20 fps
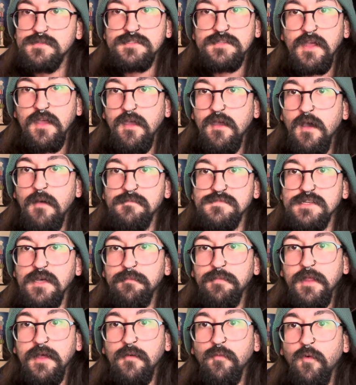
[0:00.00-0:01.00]
it comes
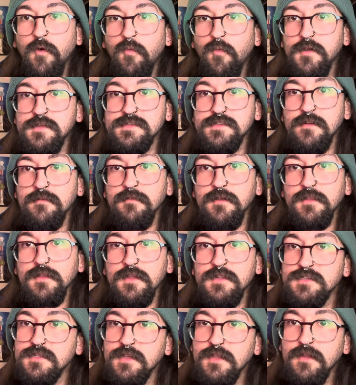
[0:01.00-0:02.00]
up like, well, what's your
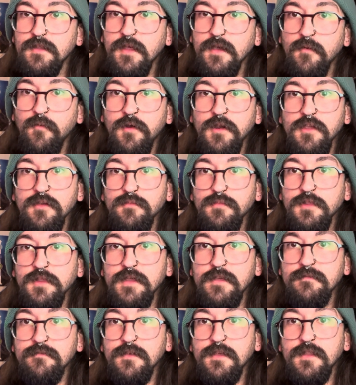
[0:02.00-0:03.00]
religion? Like, what do you
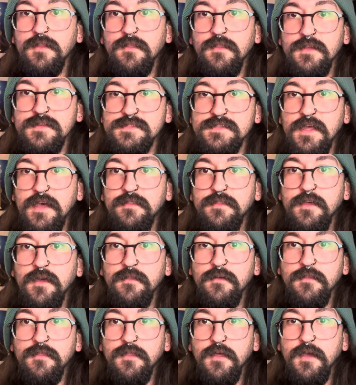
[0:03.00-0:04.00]
believe in? This, that, the
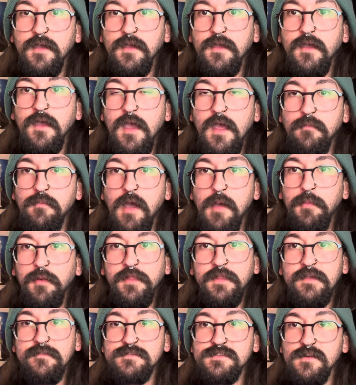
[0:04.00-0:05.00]
other thing. And my
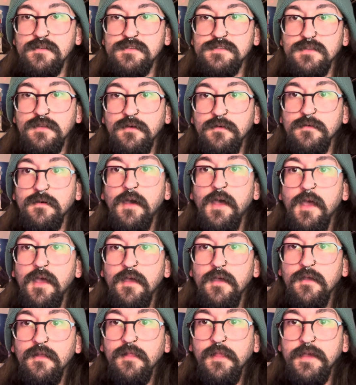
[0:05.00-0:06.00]
beliefs are so
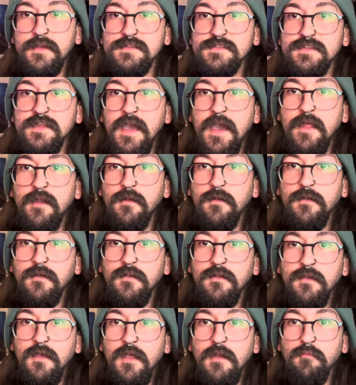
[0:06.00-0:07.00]
like scattered
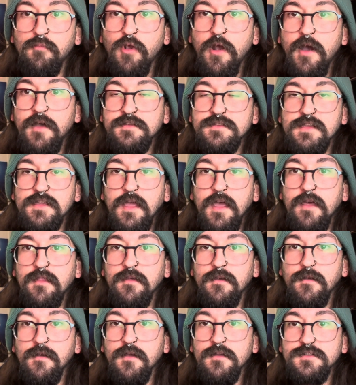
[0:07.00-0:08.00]
and brought
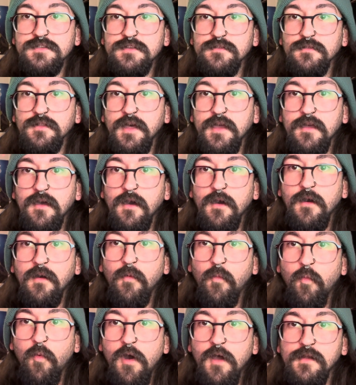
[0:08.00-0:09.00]
together into like a
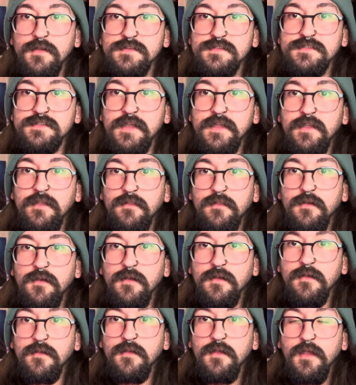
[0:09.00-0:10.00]
one
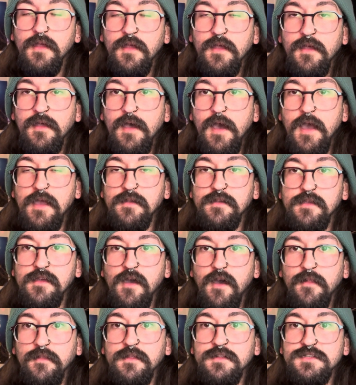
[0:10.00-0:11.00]
singular
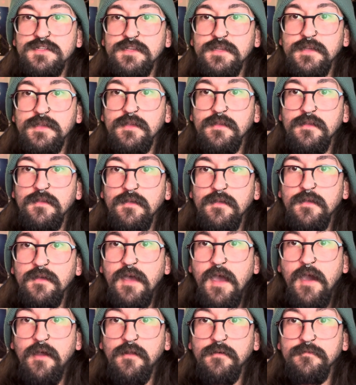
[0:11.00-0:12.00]
ideology
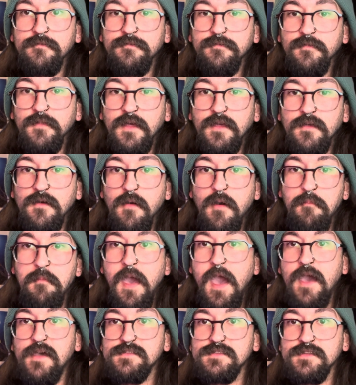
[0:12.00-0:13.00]
out of like a
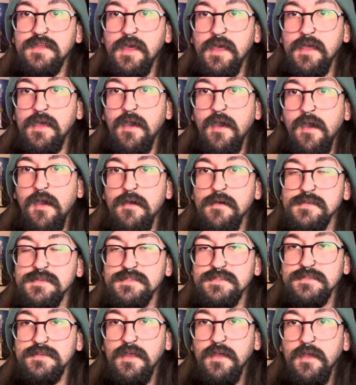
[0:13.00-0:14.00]
mass
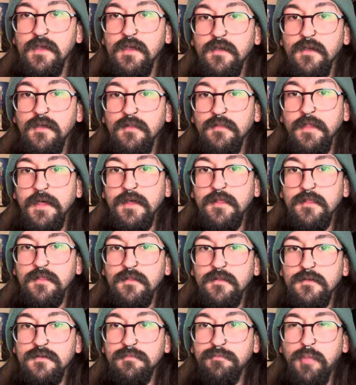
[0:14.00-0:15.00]
chaos, like
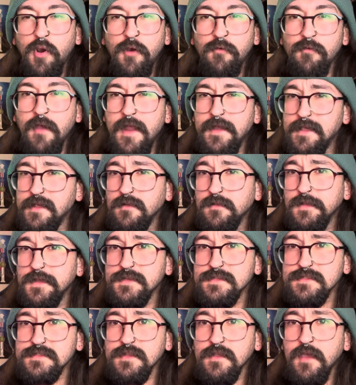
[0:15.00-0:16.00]

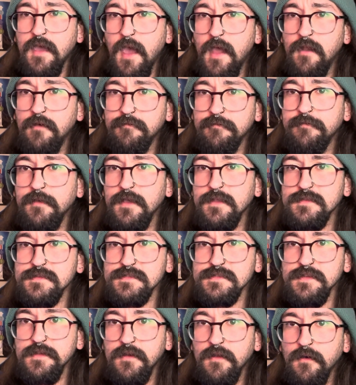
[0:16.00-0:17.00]
perennialist kind of
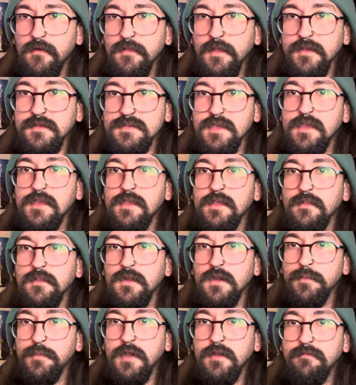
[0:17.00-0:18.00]
fits, like taking a
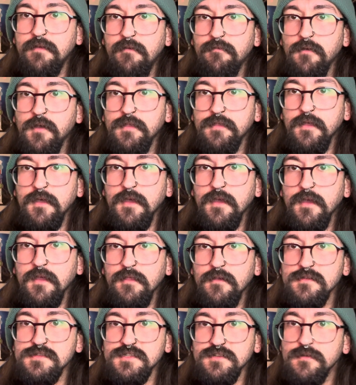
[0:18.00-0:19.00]
little bit of everything and
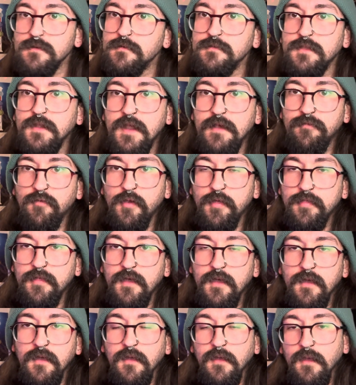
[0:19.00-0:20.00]
there's truth in
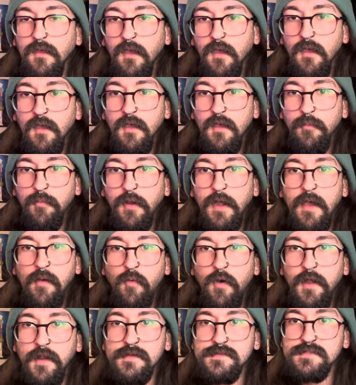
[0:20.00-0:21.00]
everything. But I
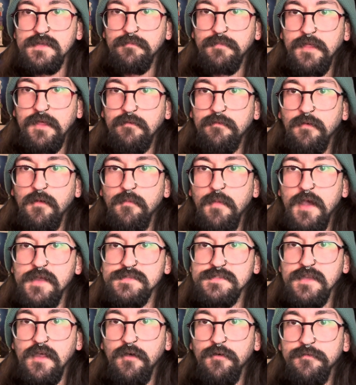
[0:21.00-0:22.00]
wanted something for
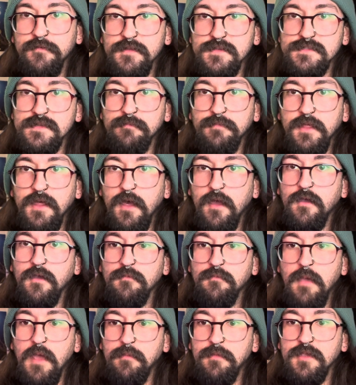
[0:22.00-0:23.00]
myself and something I
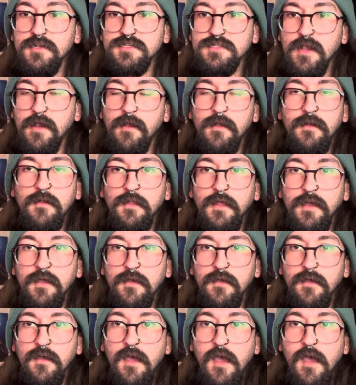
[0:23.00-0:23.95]
could maybe share and like